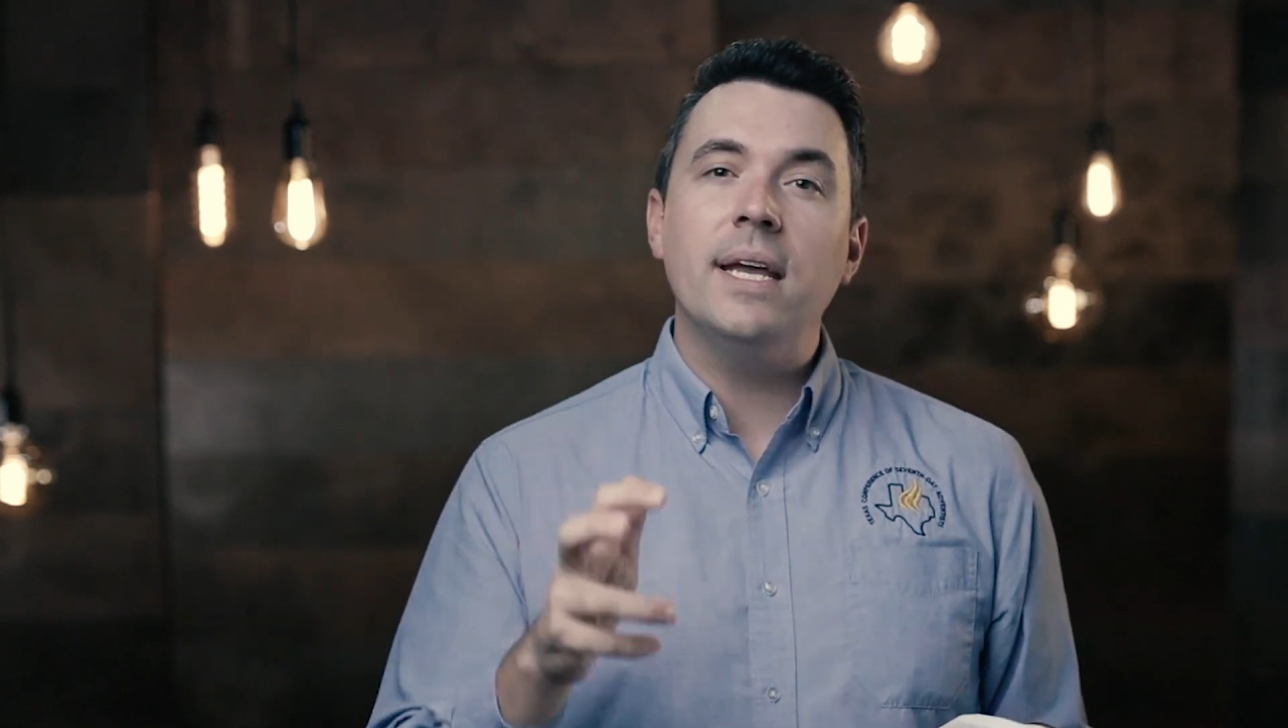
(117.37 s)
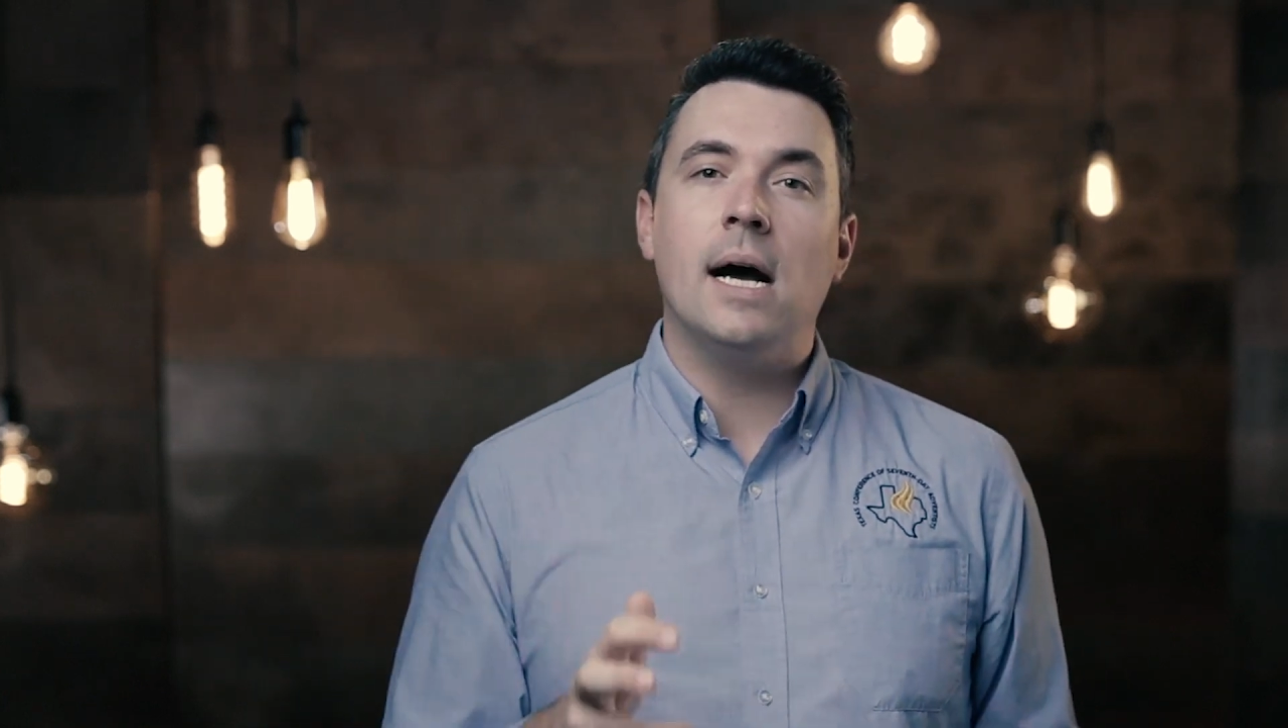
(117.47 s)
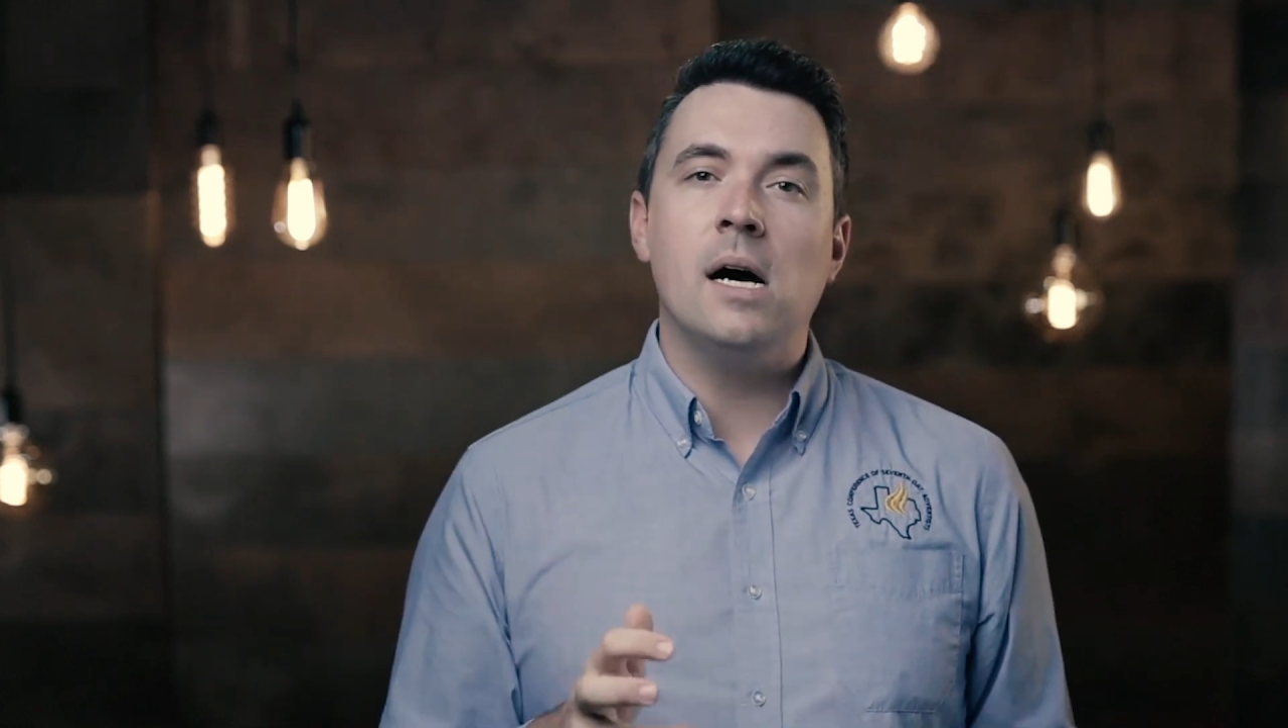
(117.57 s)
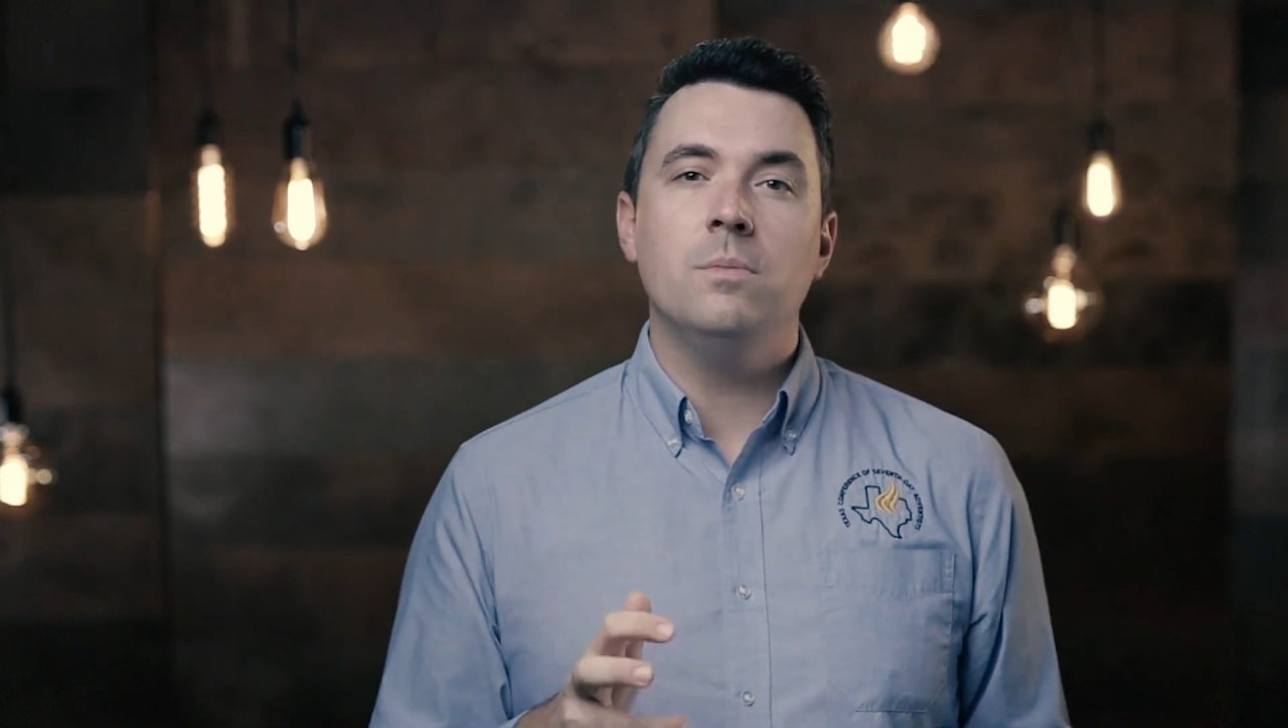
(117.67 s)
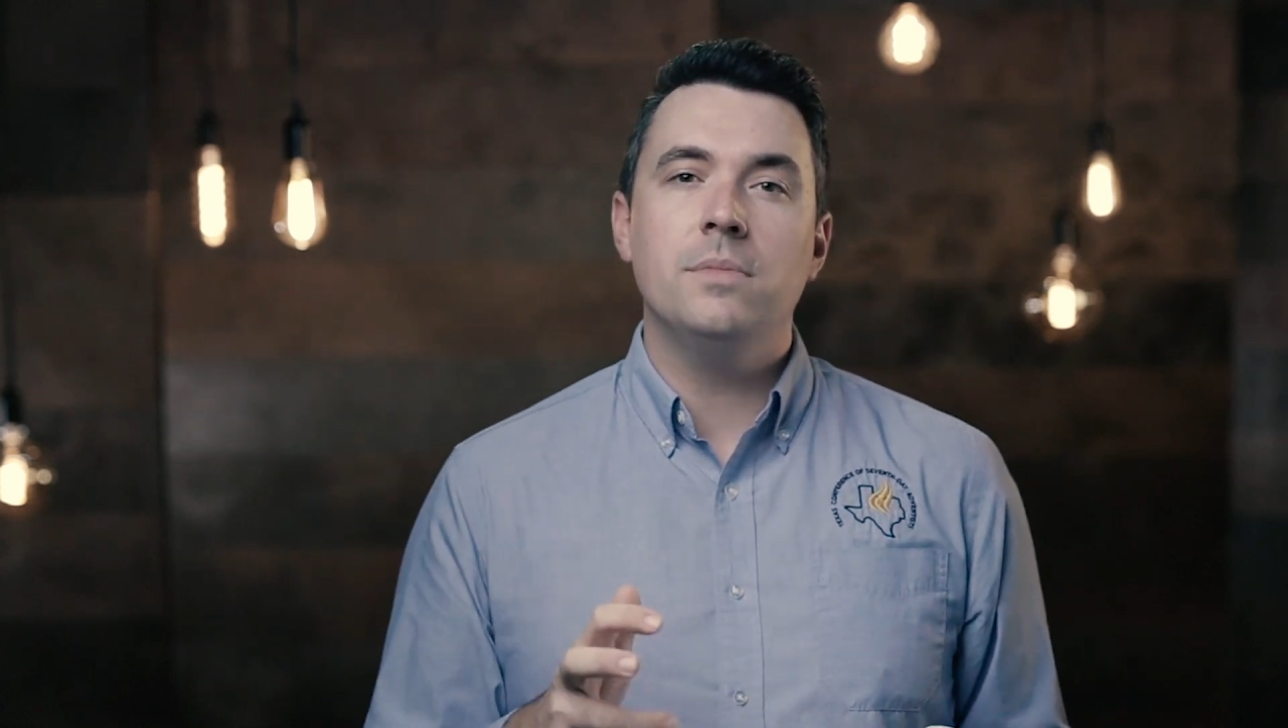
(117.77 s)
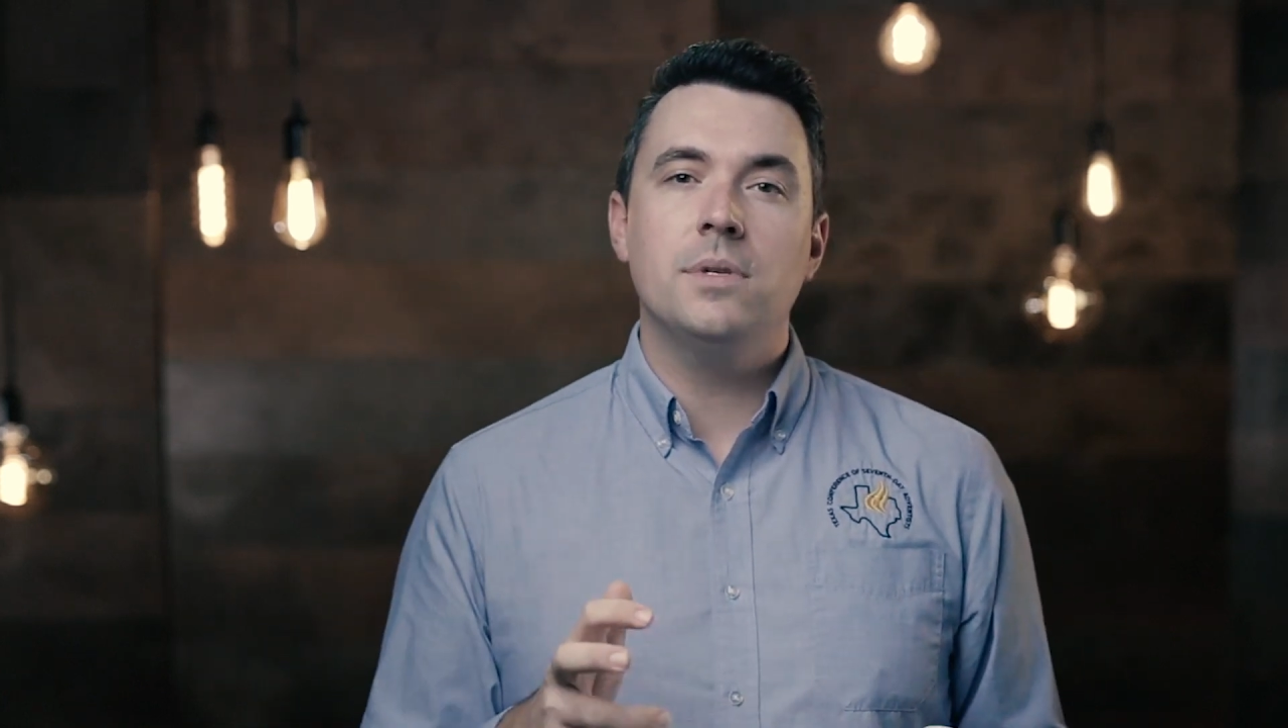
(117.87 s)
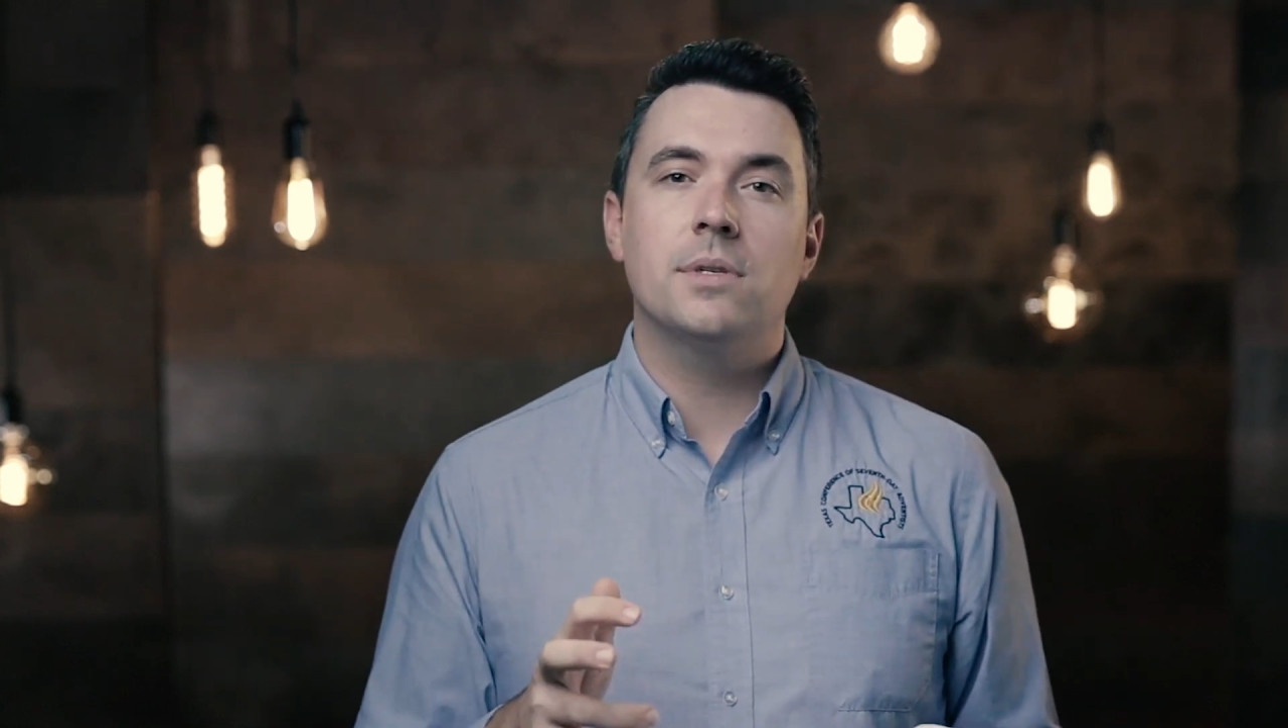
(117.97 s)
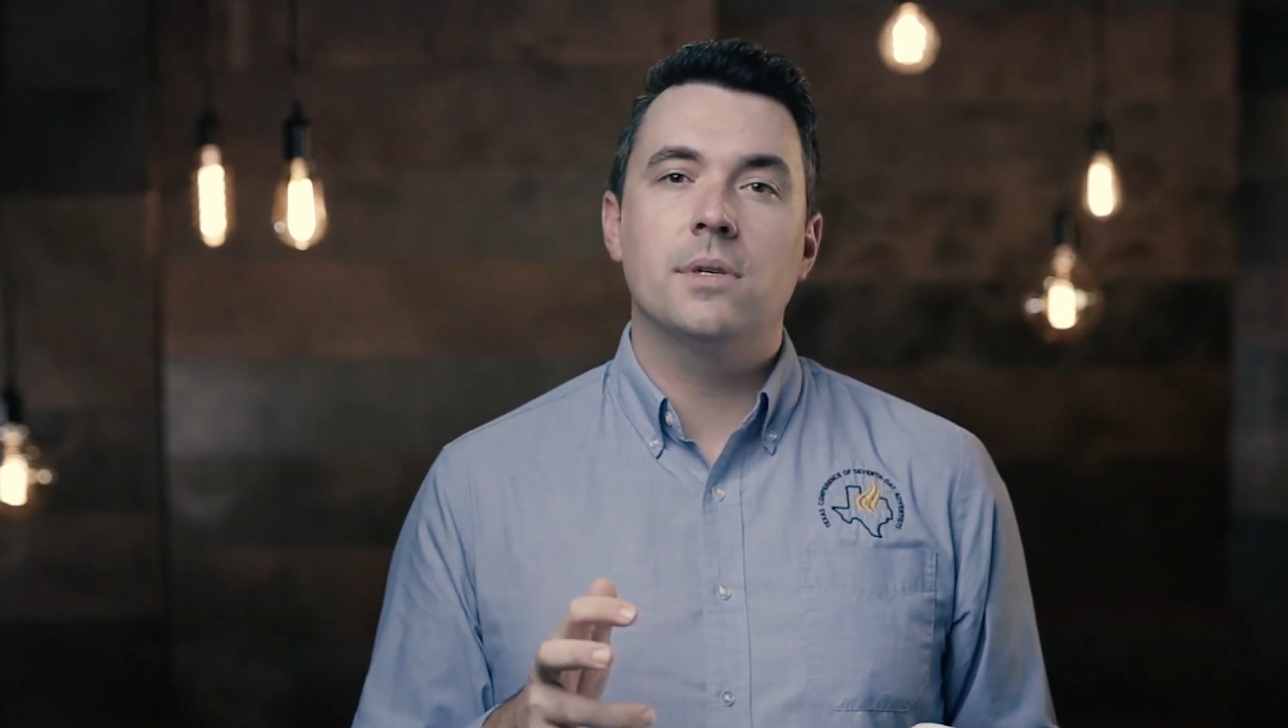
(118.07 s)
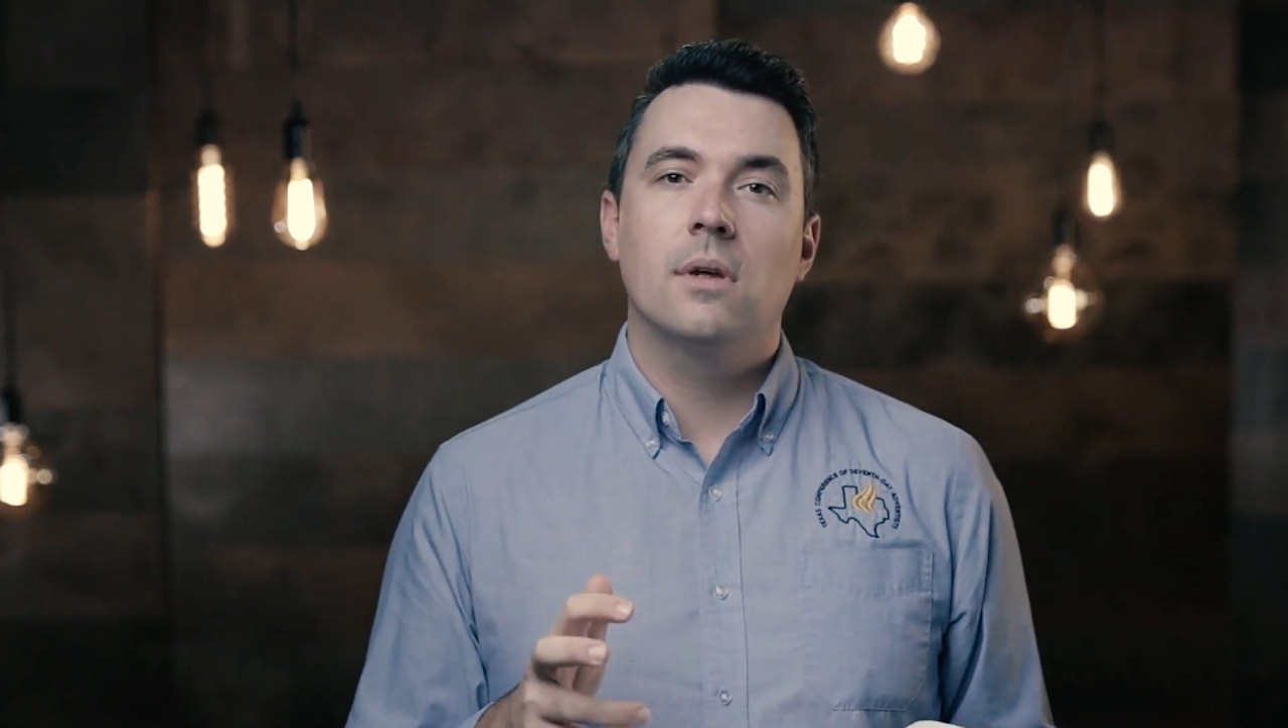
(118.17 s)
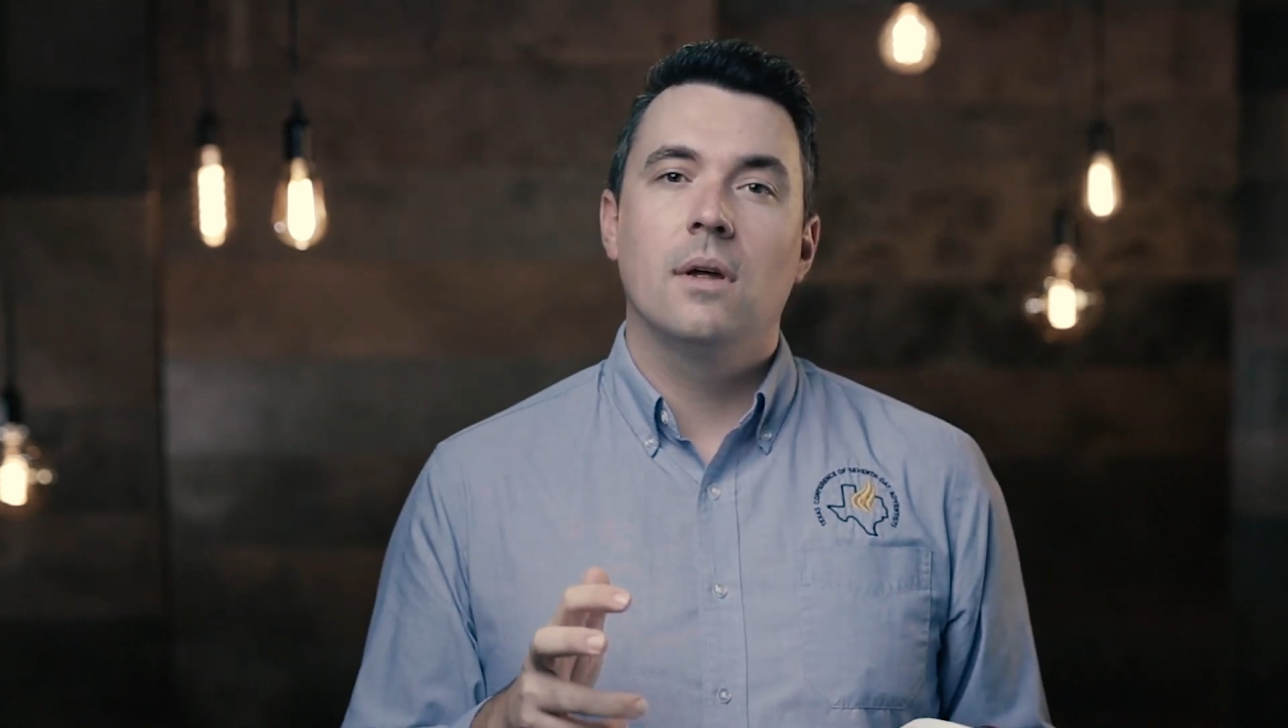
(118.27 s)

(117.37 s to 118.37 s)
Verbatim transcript: comes,